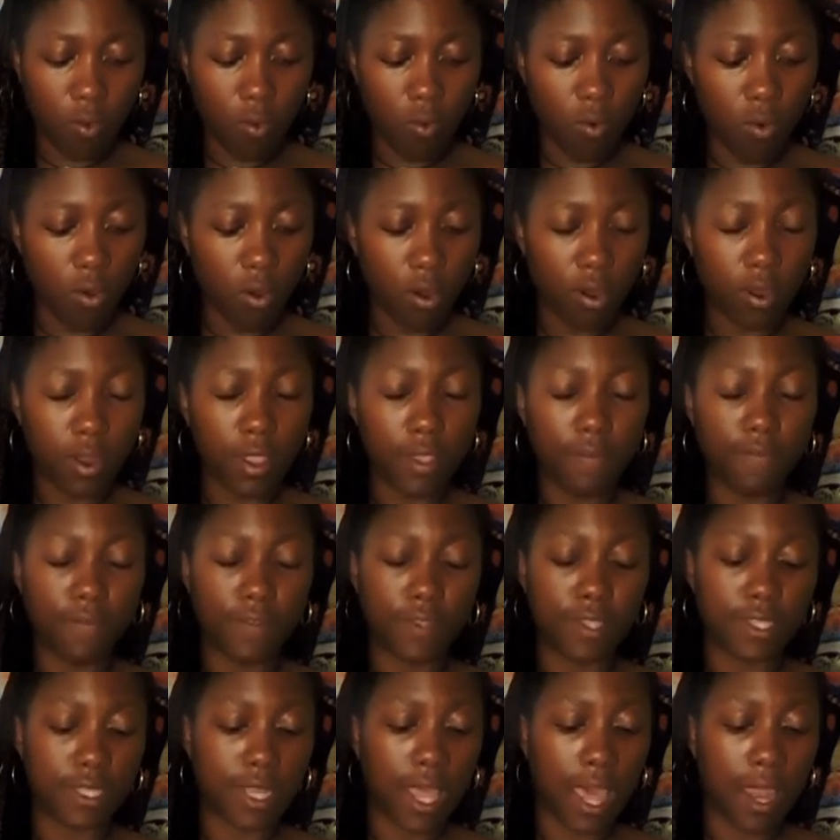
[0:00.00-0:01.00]
Or if
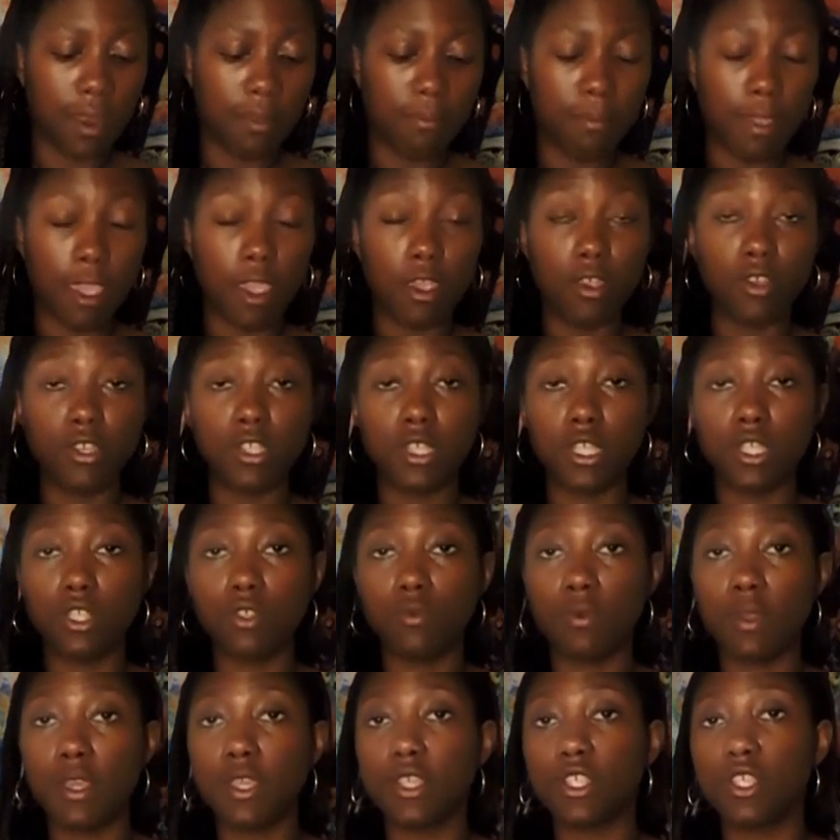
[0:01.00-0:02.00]
it's not a marriage
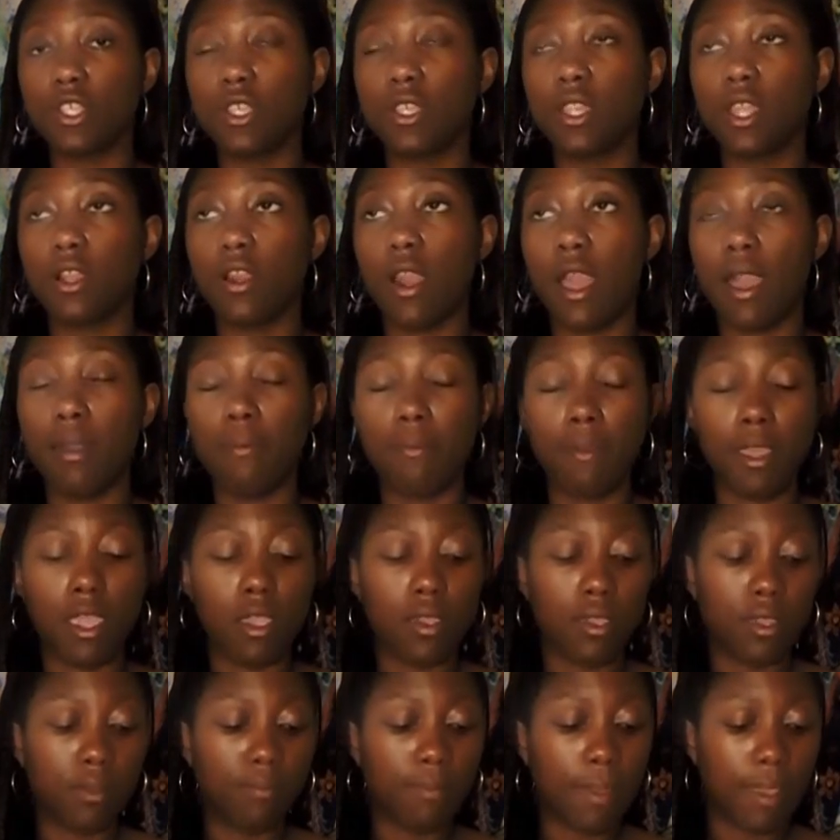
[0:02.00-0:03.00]
situation, they're not
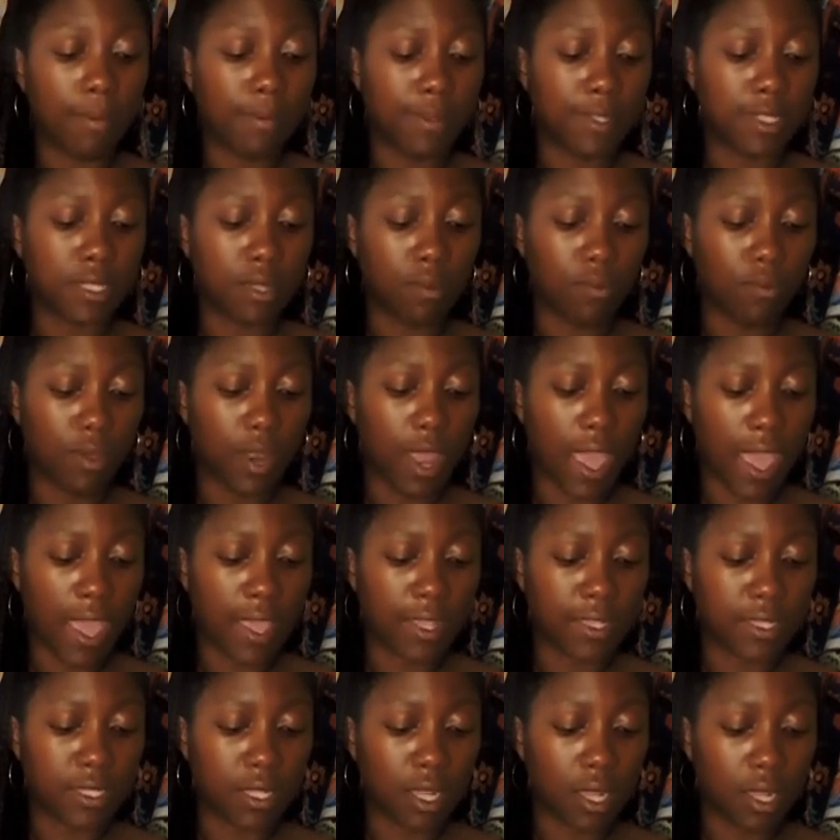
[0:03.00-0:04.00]
married, maybe someone
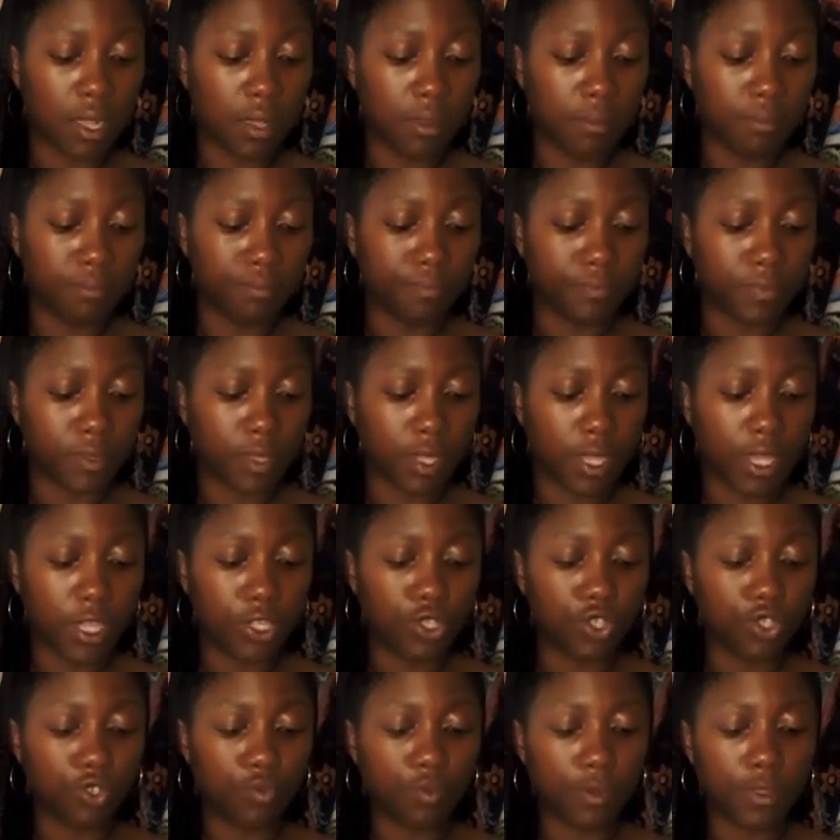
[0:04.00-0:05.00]
has
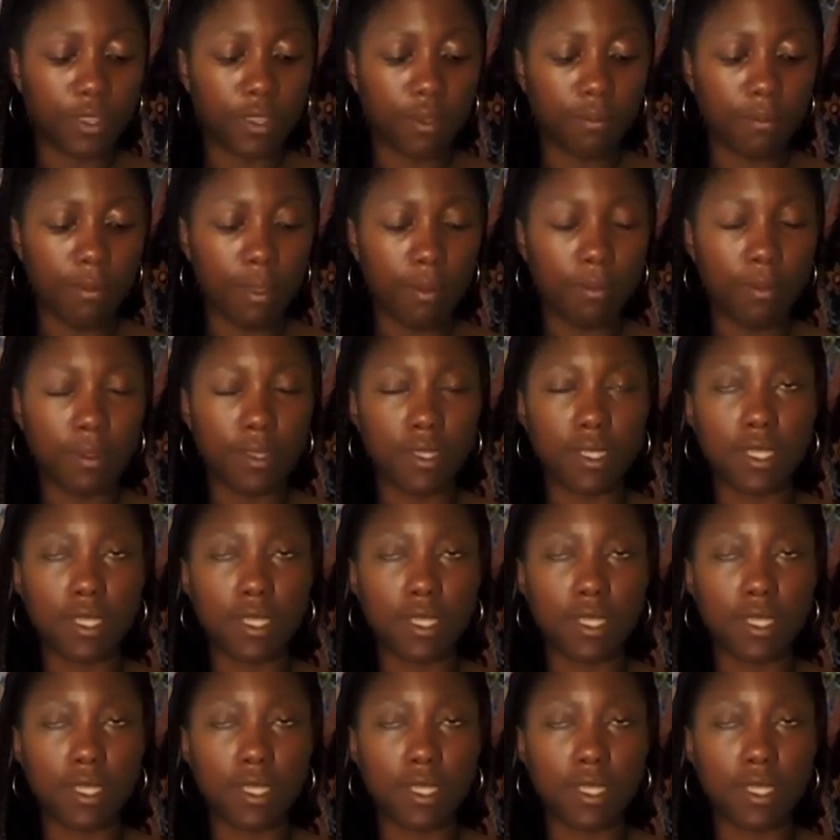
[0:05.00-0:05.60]
issues with commitment,